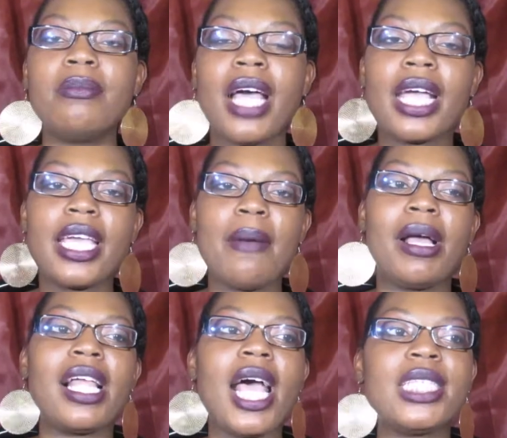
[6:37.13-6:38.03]
Like, in
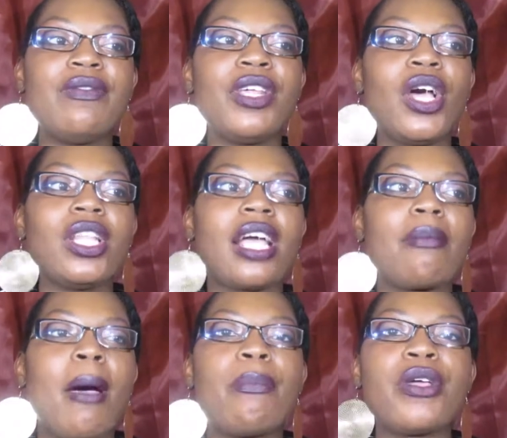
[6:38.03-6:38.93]
my last video, like,
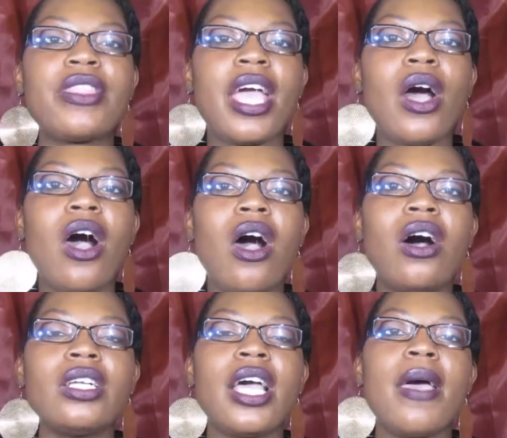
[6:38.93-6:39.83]
my birthday
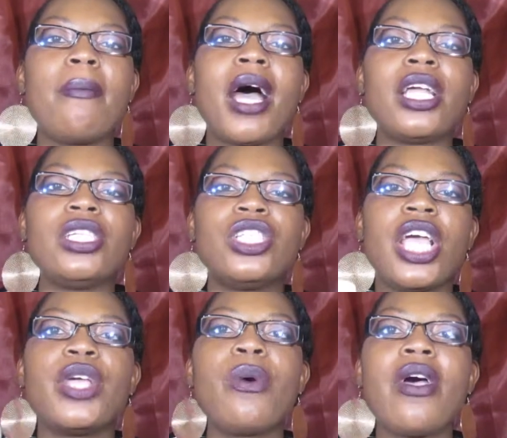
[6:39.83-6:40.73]
haul and my
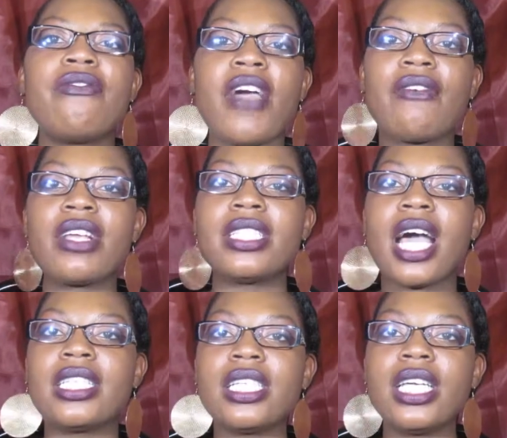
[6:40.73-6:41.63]
January favorites,
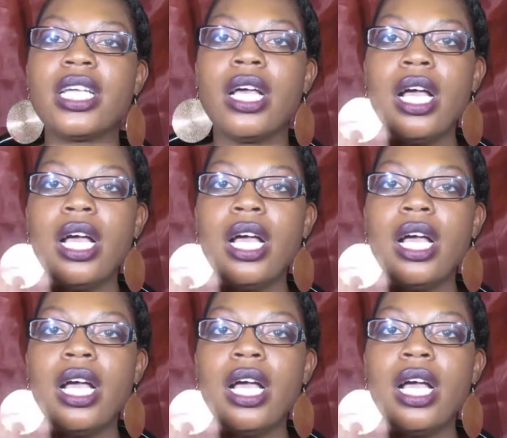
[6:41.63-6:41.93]
I did